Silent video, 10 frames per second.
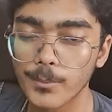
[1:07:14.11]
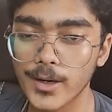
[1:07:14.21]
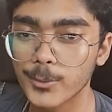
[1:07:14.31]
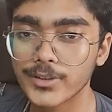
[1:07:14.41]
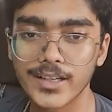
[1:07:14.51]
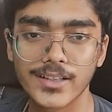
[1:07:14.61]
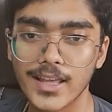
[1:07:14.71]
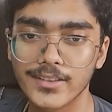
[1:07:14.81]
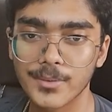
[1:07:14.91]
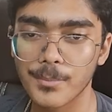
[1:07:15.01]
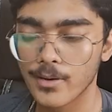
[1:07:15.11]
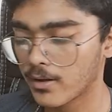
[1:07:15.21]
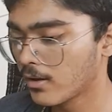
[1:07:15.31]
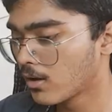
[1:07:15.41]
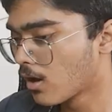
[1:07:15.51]
I don't need like some
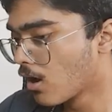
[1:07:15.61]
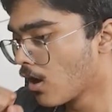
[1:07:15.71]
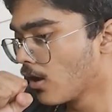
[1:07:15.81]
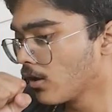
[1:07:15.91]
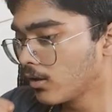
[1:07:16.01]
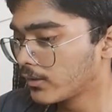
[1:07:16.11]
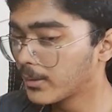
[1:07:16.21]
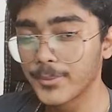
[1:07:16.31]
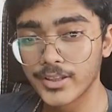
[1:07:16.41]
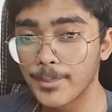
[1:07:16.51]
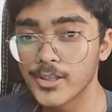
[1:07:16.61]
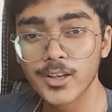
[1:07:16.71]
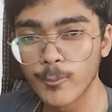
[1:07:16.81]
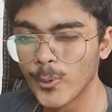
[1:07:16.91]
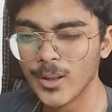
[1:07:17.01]
receptionist
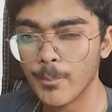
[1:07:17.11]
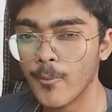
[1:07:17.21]
phone number.